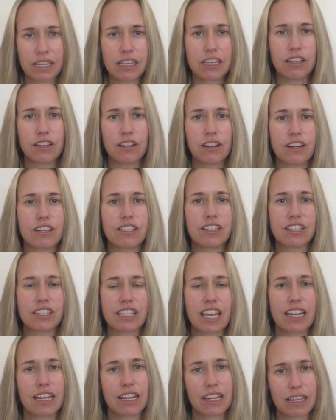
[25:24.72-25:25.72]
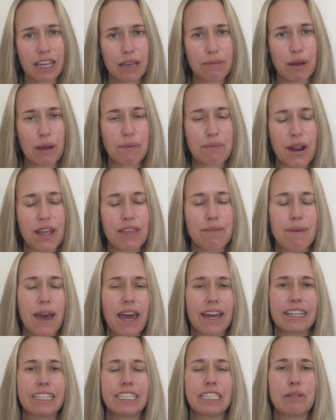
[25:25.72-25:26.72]
you know, just get my breath
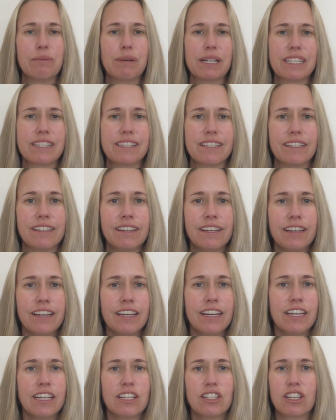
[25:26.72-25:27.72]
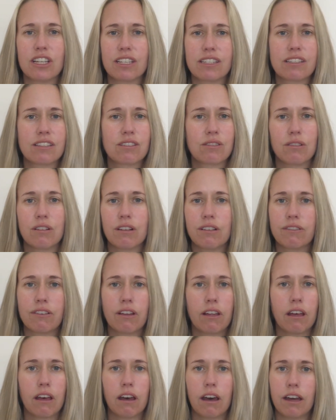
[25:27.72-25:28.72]
back a little bit and just sort of,
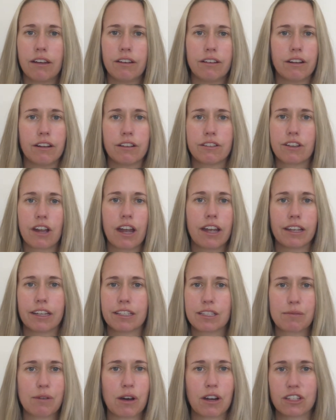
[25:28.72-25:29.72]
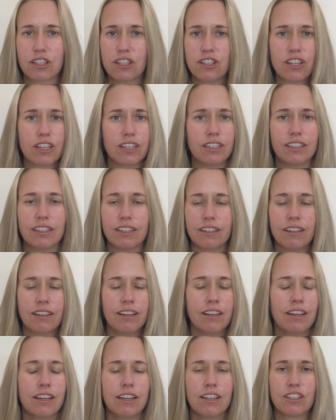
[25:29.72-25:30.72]
I don't know, try and get some oxygen and
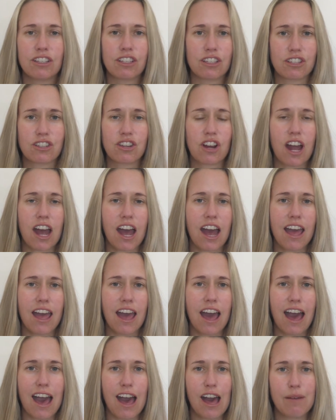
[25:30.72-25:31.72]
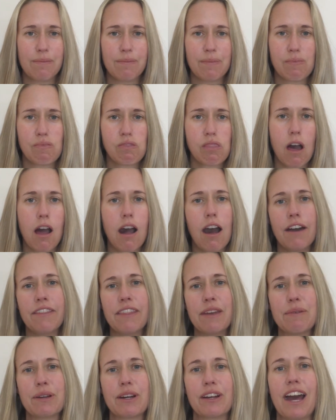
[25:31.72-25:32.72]
just try. And
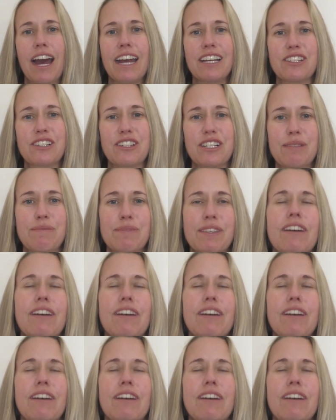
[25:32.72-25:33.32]
then we got ice creams.